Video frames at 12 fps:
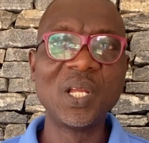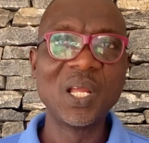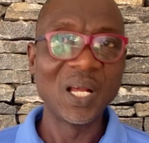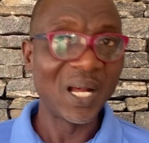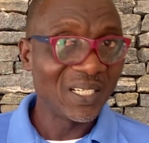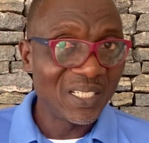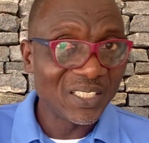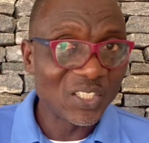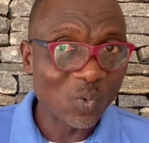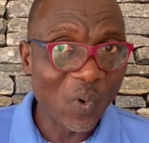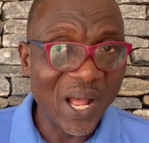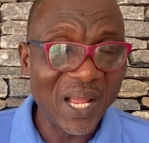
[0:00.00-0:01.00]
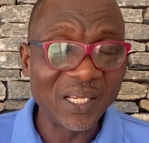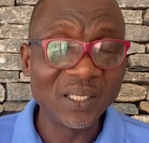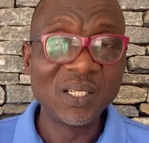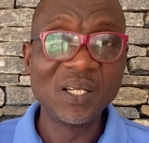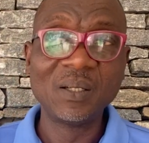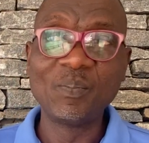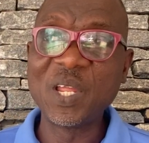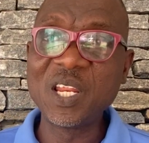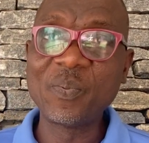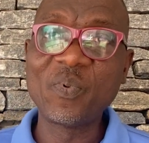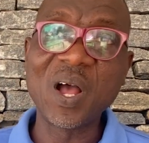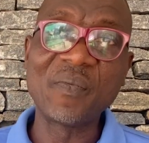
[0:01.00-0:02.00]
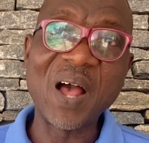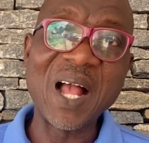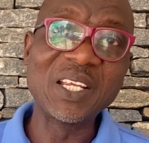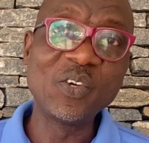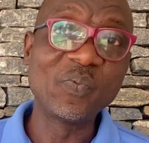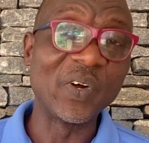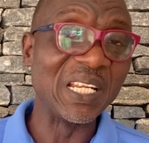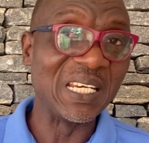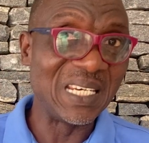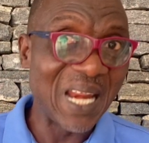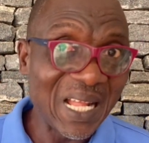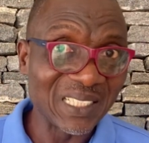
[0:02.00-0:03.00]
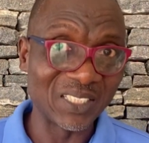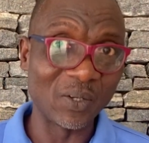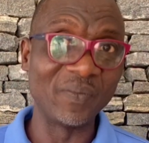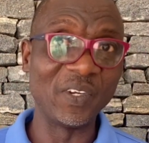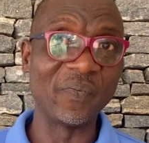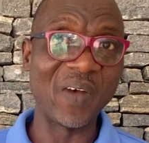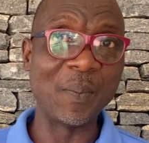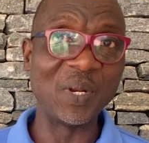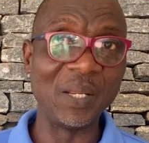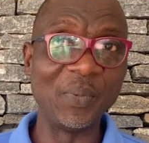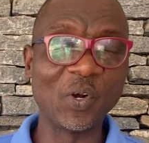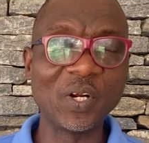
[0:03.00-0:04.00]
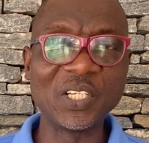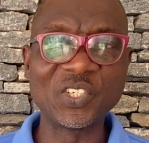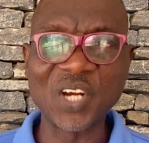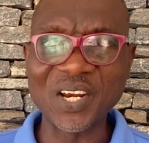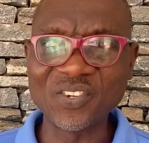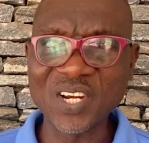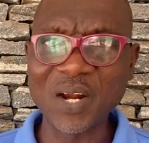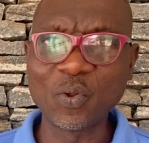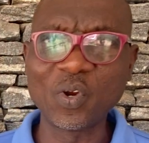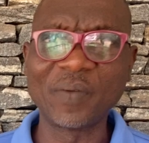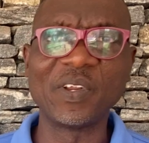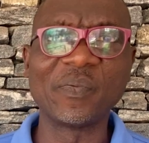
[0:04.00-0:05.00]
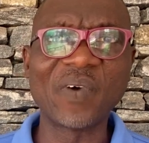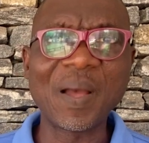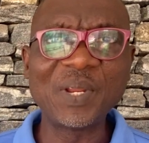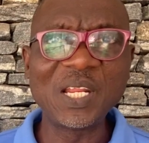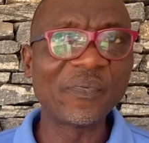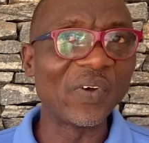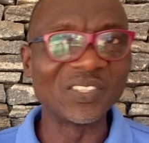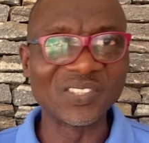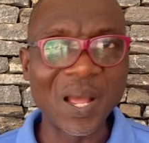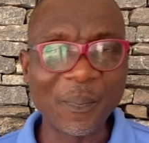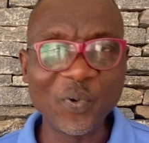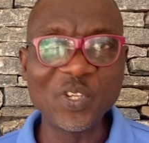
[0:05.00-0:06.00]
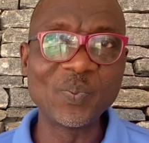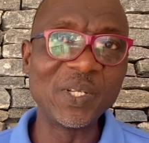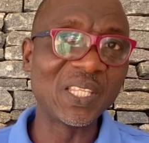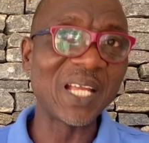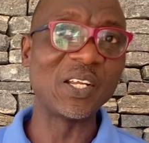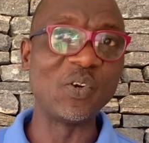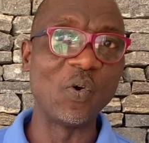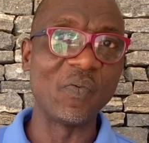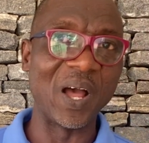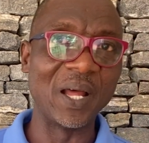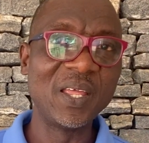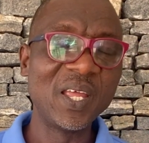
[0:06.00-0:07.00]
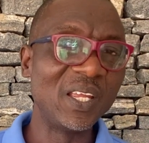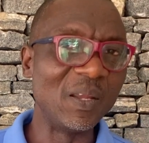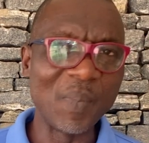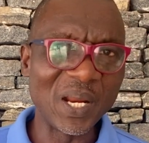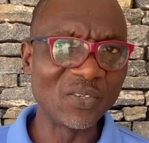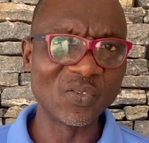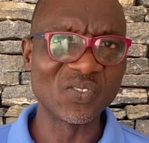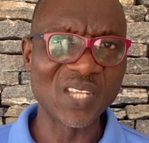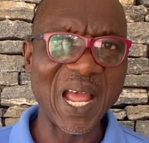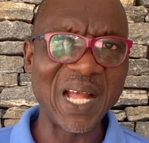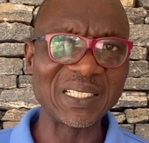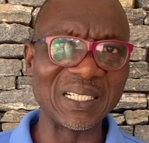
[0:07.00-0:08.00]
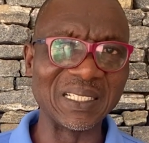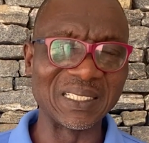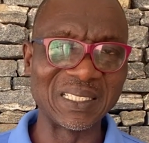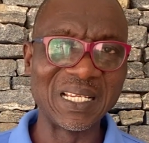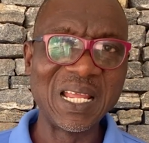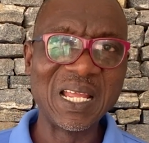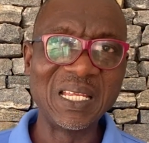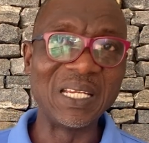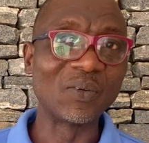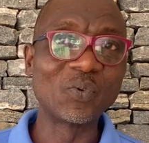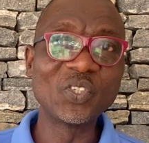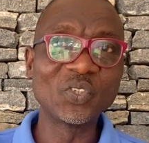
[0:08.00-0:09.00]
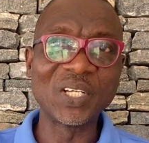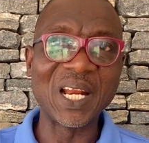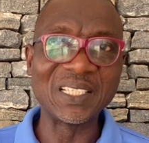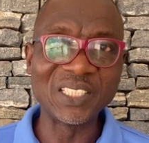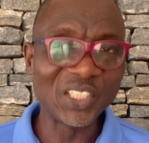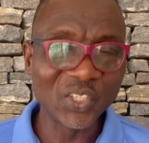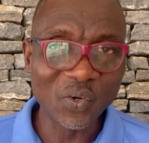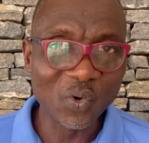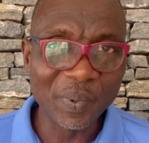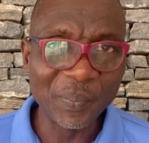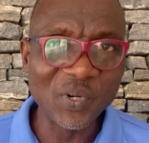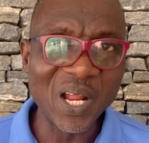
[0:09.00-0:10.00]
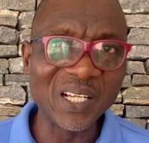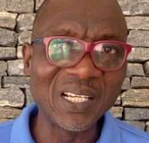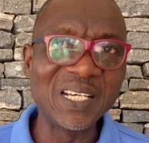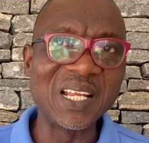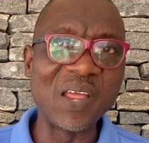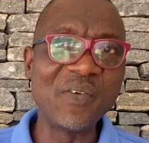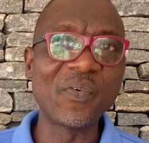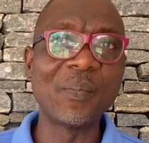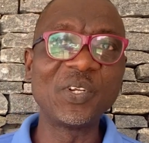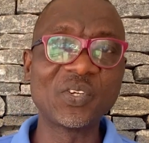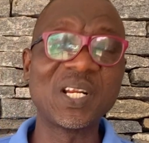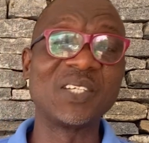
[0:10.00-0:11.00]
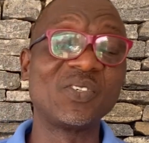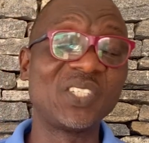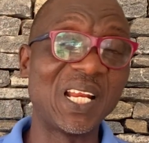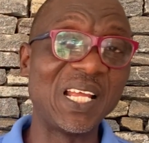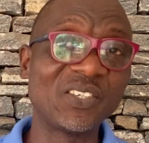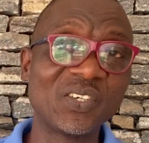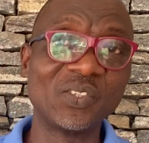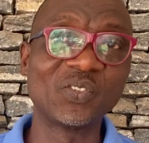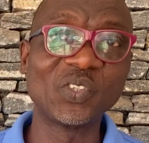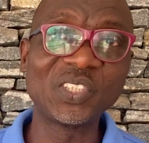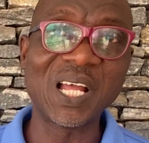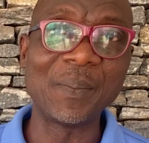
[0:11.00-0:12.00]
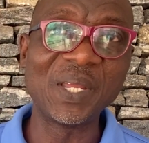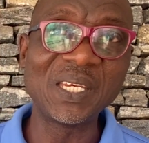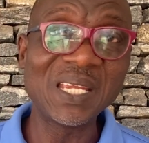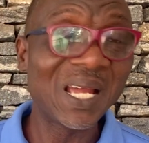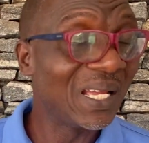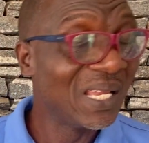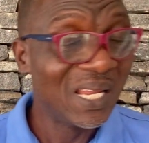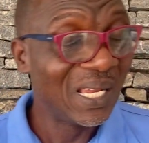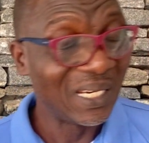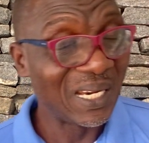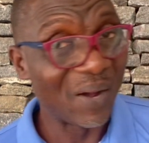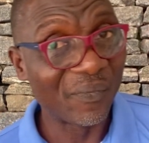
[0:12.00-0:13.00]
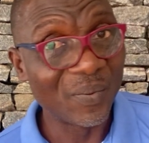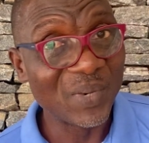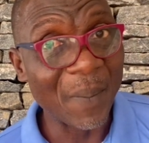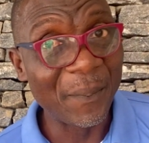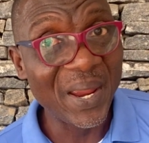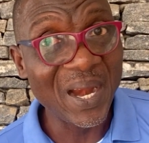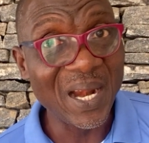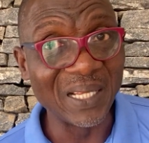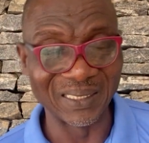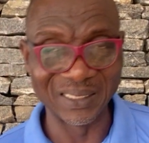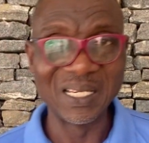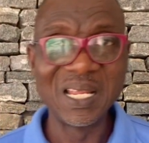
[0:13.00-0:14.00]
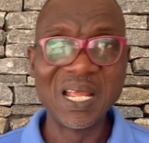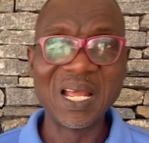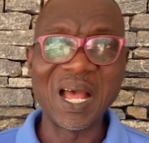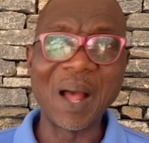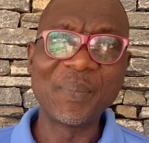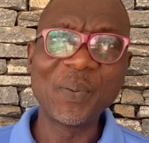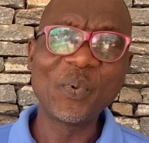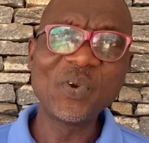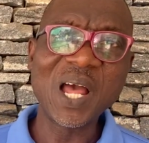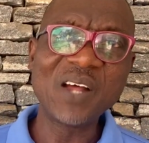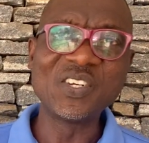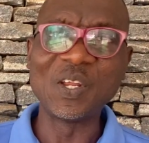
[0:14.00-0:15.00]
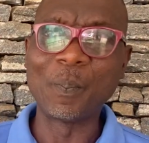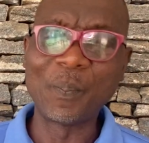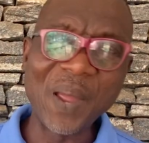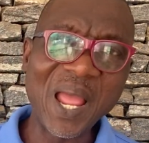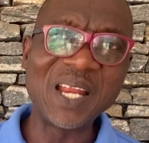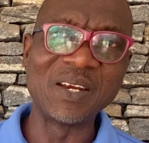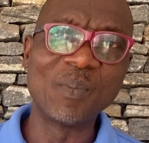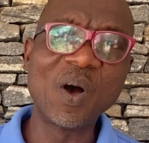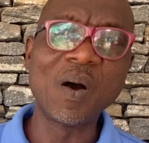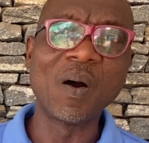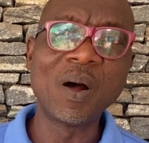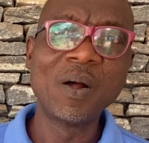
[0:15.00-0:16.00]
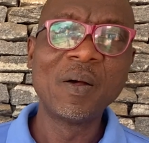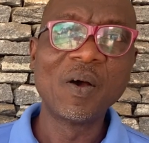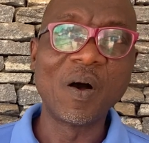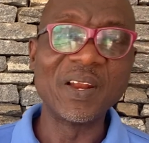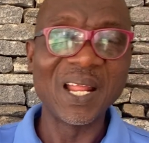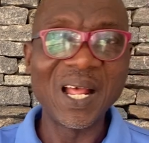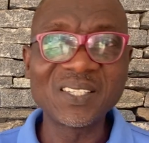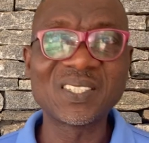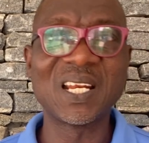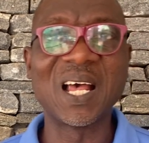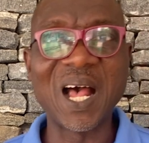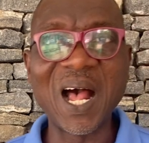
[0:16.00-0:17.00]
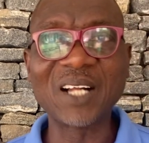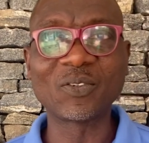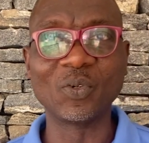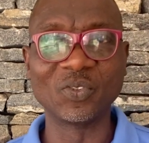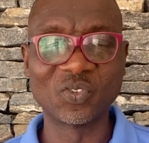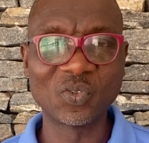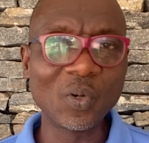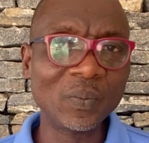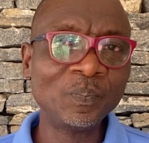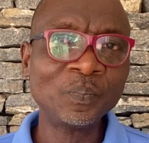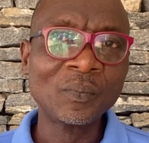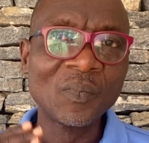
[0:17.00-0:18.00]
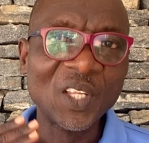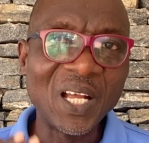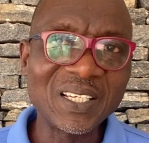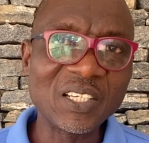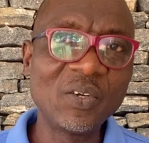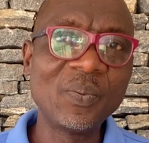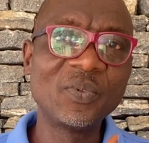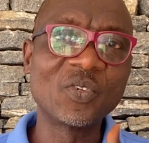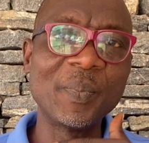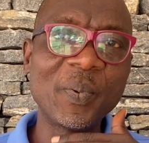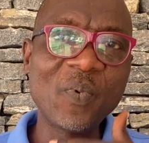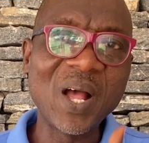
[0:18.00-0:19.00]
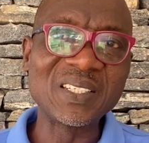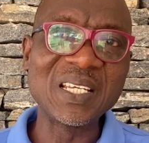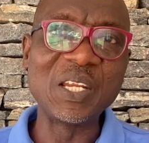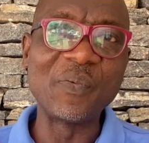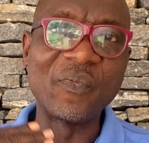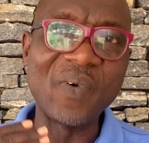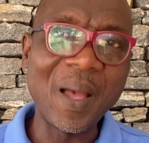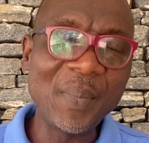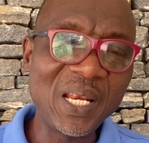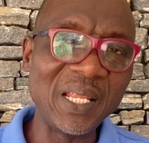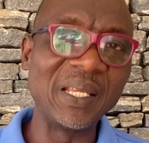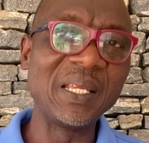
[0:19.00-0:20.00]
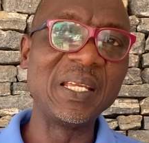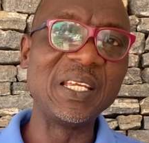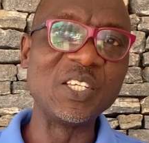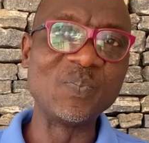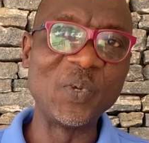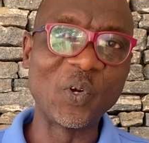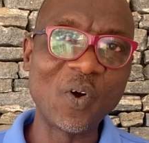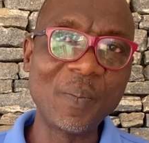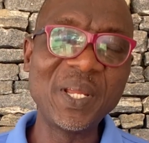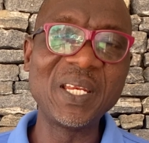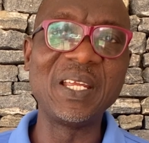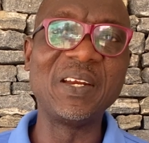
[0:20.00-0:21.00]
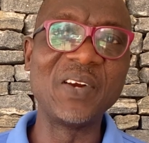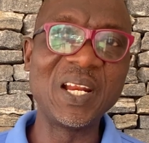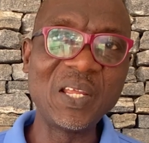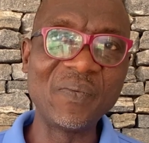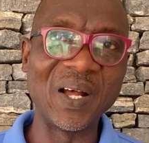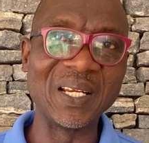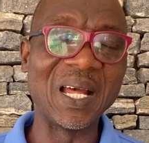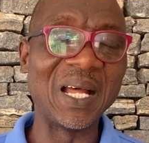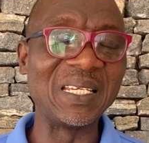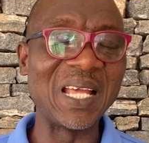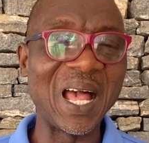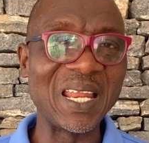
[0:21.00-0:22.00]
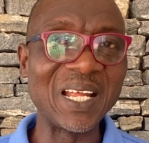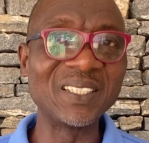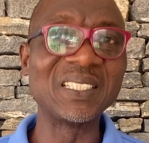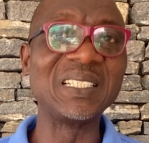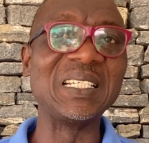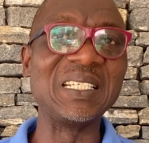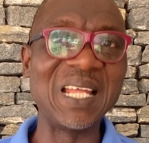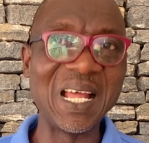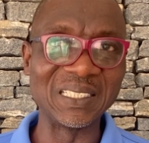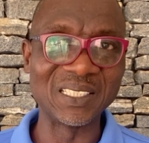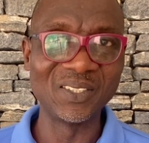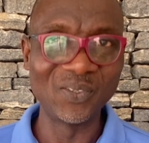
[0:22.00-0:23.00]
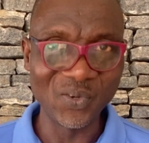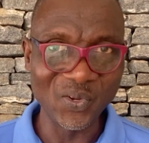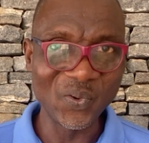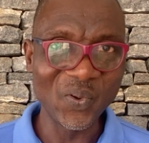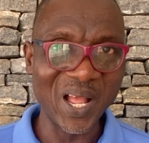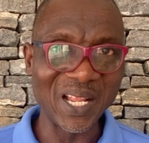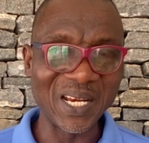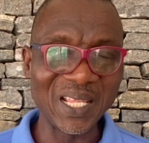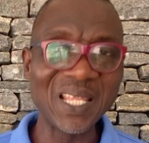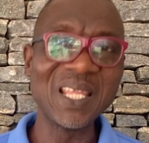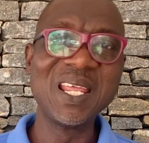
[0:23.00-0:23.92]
And this is why many people have argued for the death of the family, because the traditional role of the family, for example, is being taken over in many societies, including socialization role. People now get their information and socialization on social media than from their parents. And people now depend more on external actors. So some people are saying the family is becoming irrelevant and they are announcing the death. Do you agree?